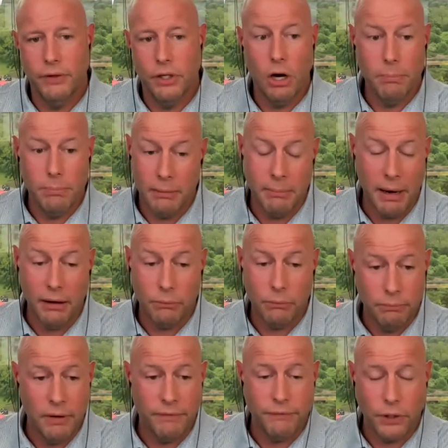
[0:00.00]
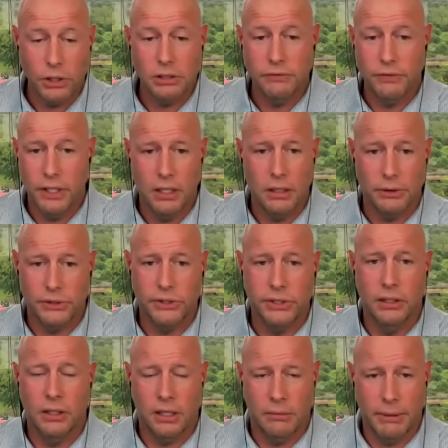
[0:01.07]
If you go, my first video is
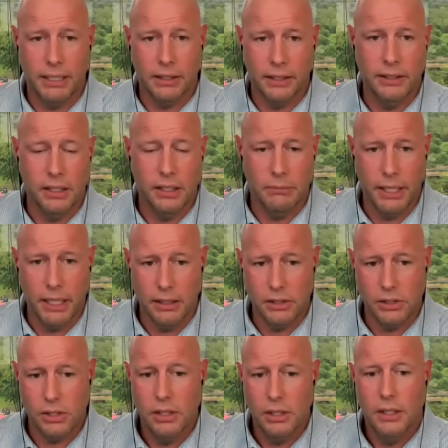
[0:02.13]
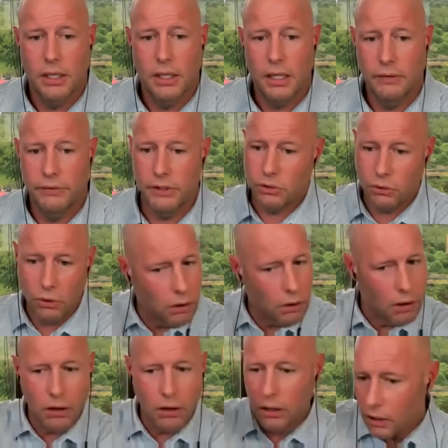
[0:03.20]
still on my LinkedIn page. And if you scroll
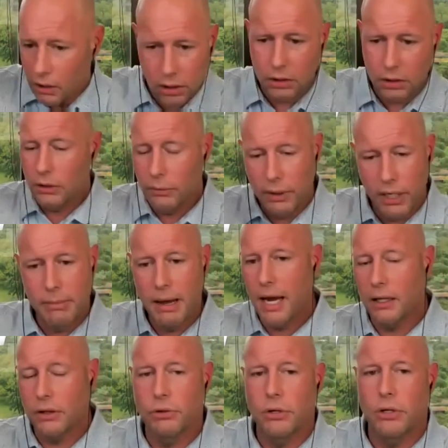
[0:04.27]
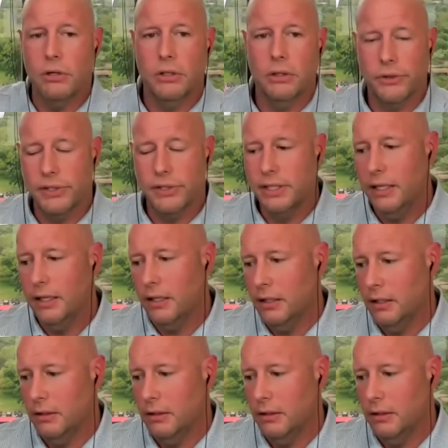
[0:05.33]
all the way back through, you'll see it.